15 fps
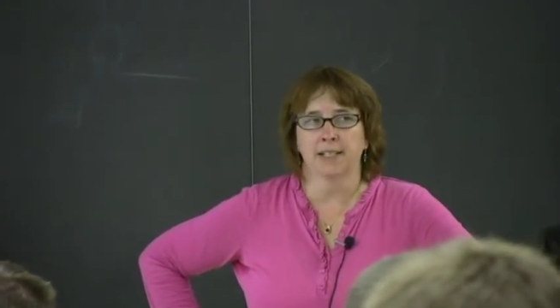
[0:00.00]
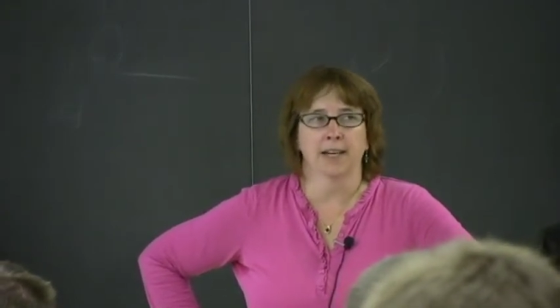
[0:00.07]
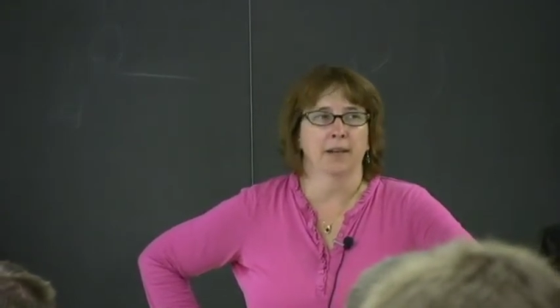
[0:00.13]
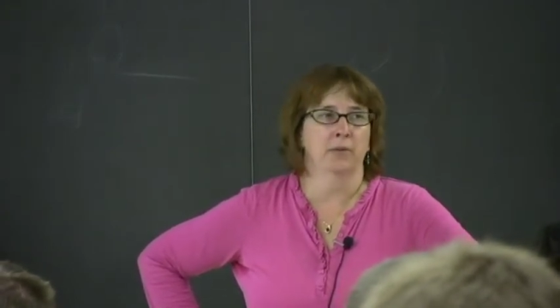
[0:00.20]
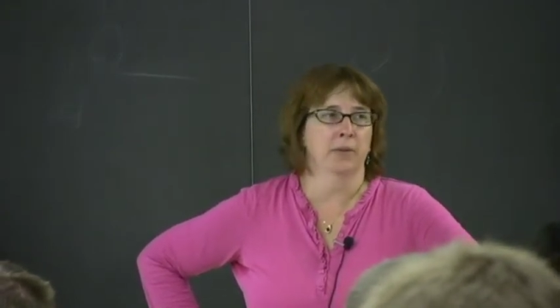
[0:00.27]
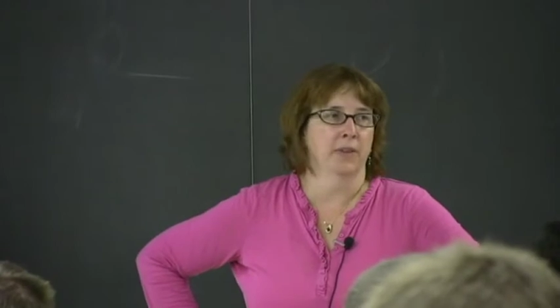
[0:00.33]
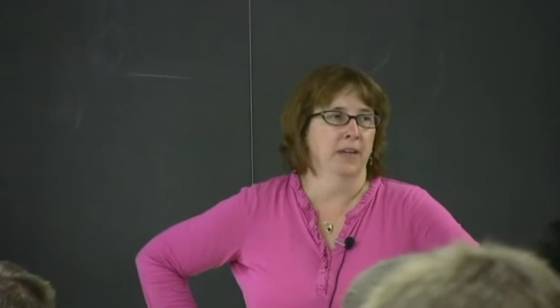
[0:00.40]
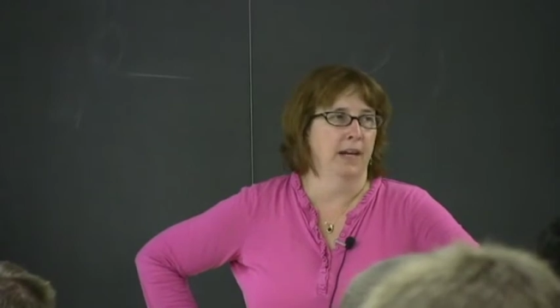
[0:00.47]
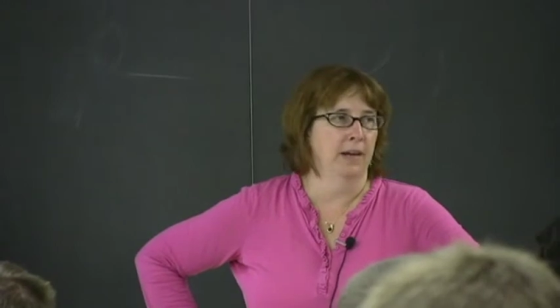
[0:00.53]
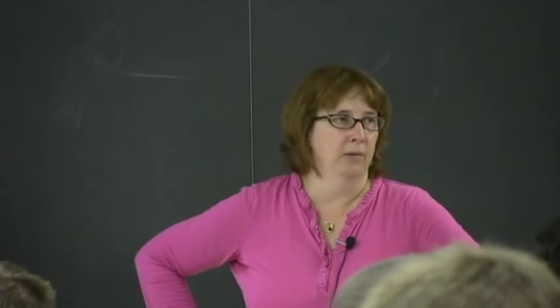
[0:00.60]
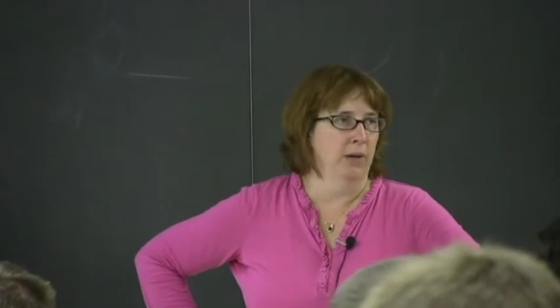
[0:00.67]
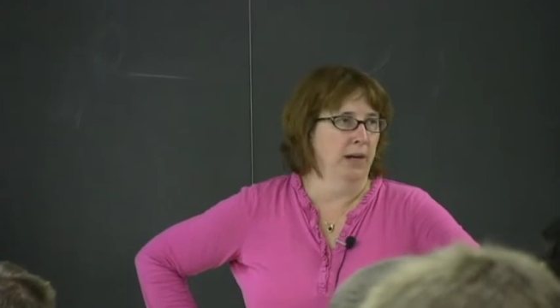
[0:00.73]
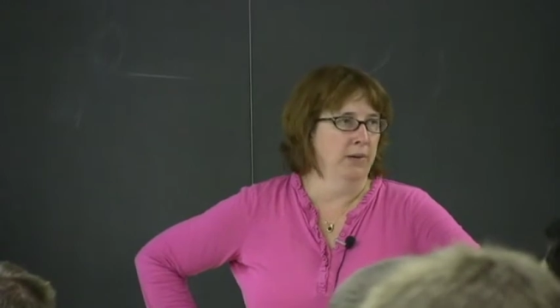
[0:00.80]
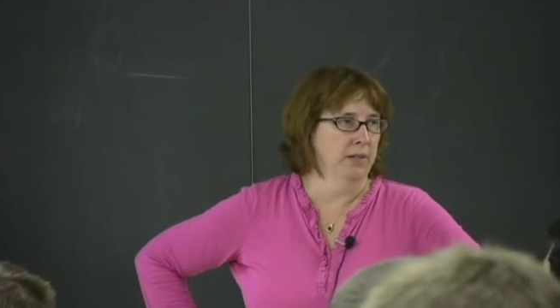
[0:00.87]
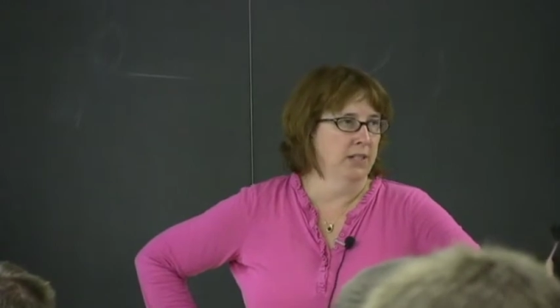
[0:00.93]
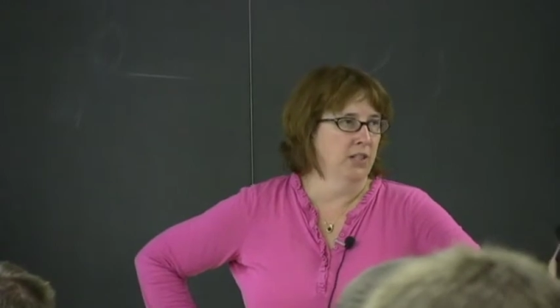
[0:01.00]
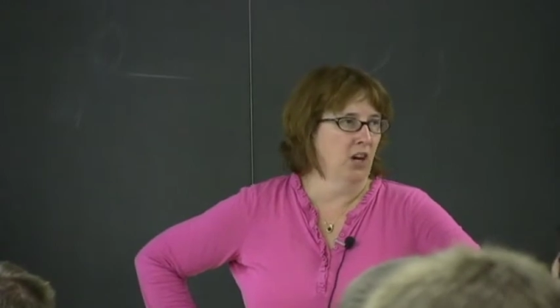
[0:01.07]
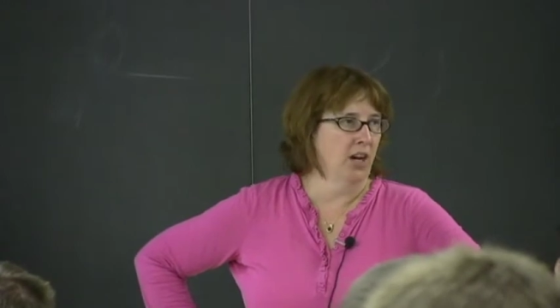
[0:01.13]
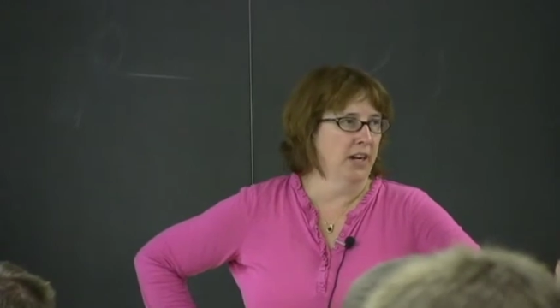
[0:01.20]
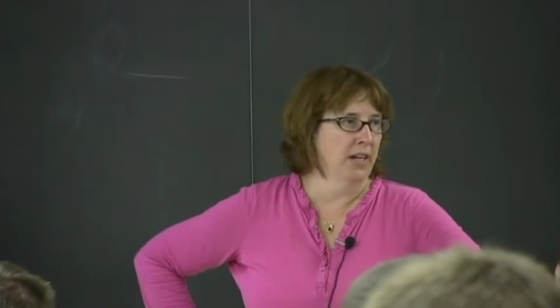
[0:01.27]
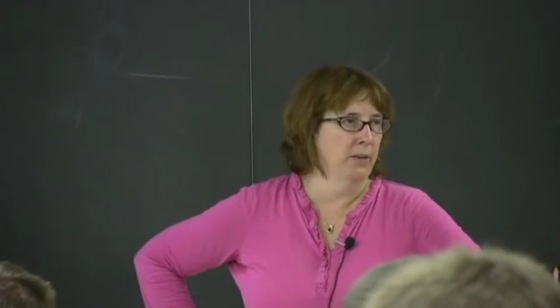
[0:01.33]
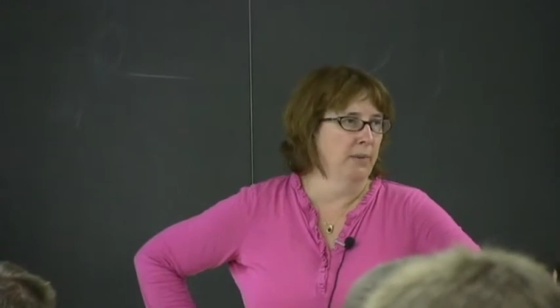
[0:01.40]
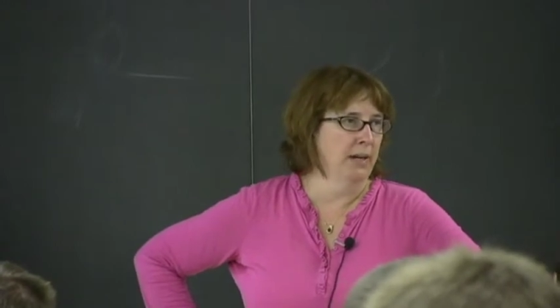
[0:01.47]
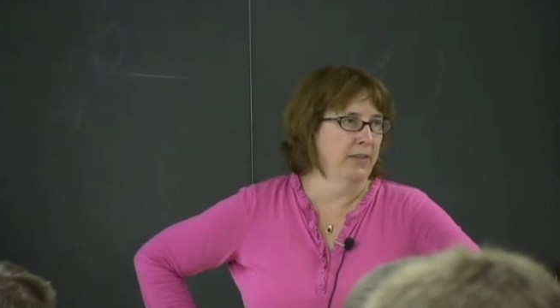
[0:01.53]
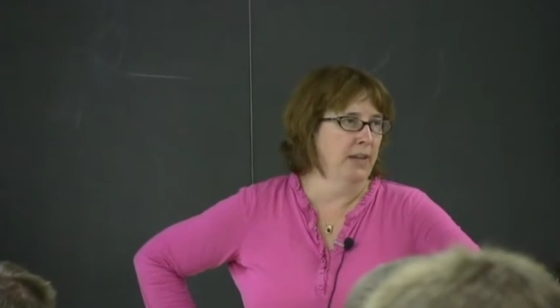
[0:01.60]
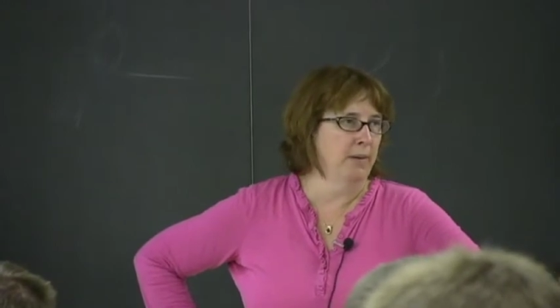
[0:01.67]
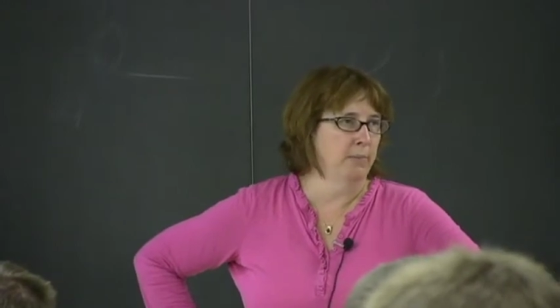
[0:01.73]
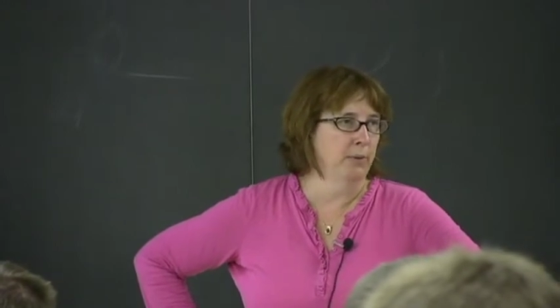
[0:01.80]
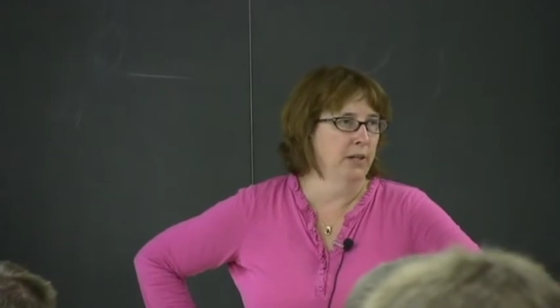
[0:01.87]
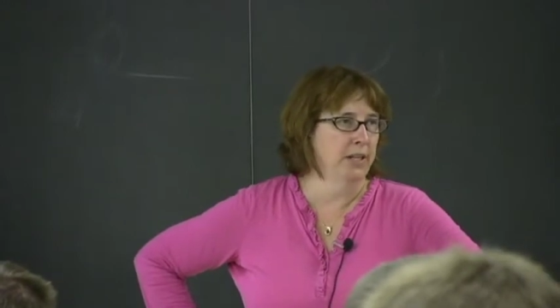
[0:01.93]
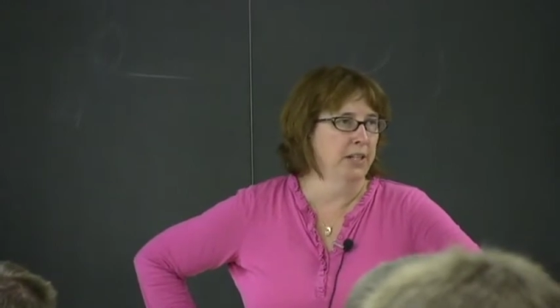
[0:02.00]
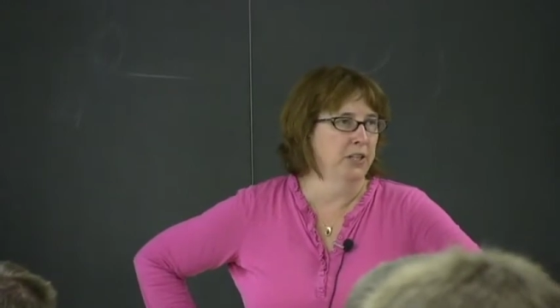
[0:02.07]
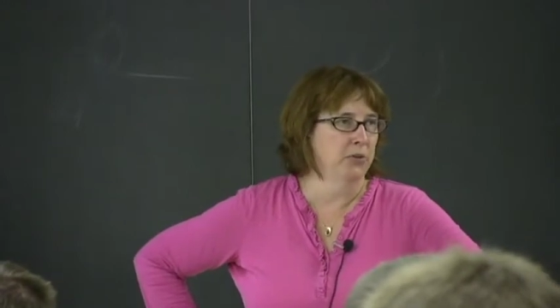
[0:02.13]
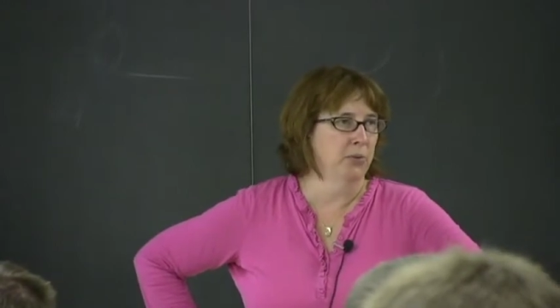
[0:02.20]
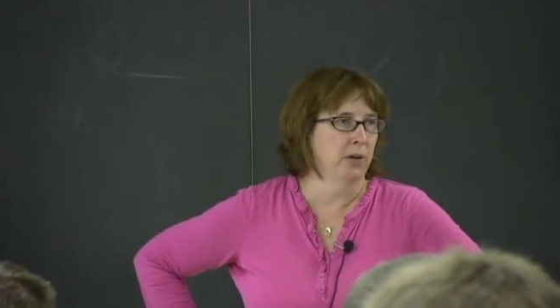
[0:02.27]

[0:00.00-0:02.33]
like with that, I was talking about that bridge